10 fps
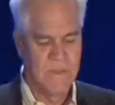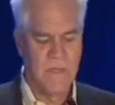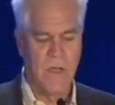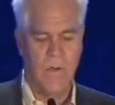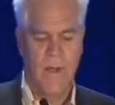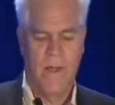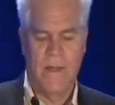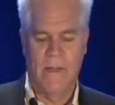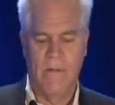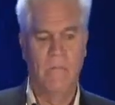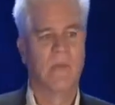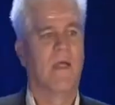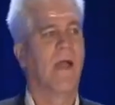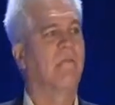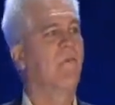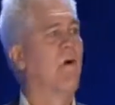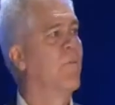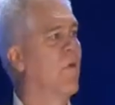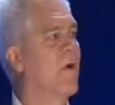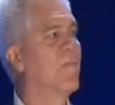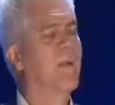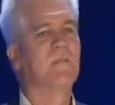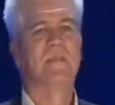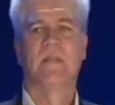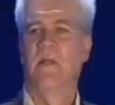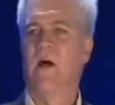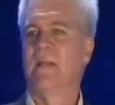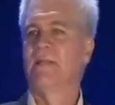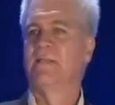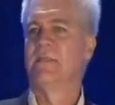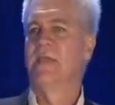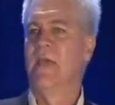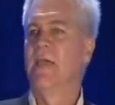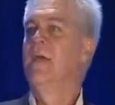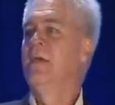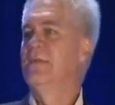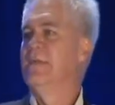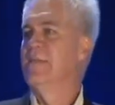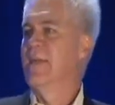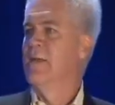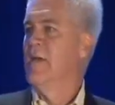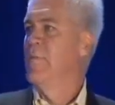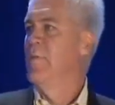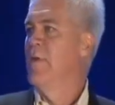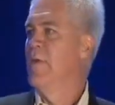So I would like for our board members in the audience today to stand up and be